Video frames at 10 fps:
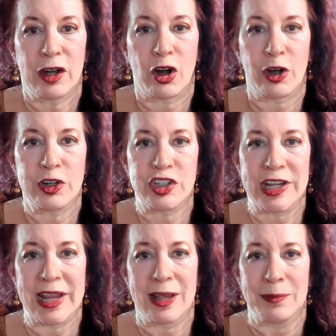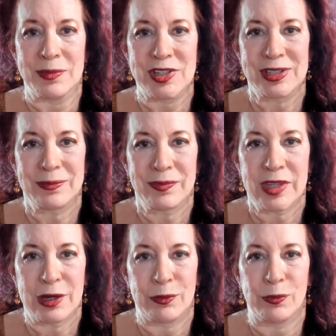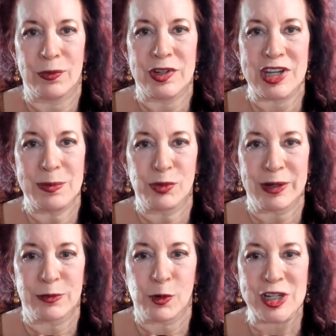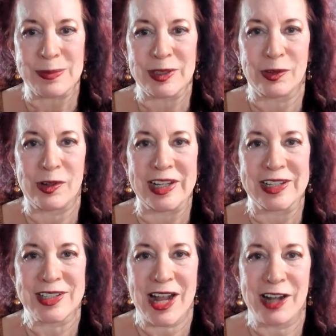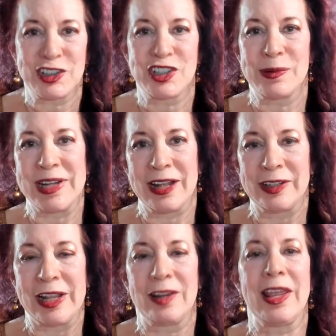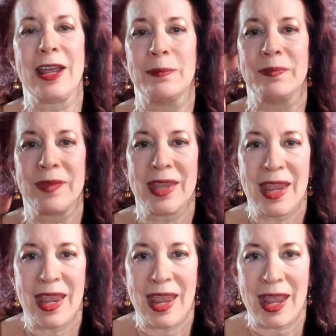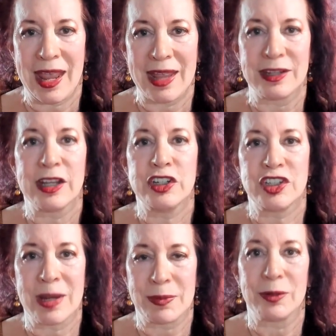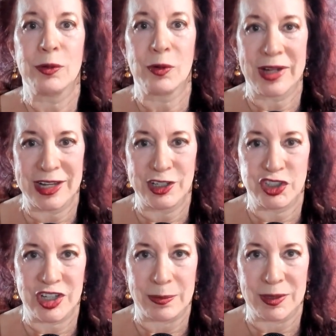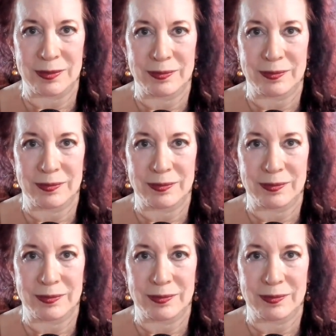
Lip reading: RGMs, deep reinforcement learning attached to an LLM, and JEPA or H-JEPA.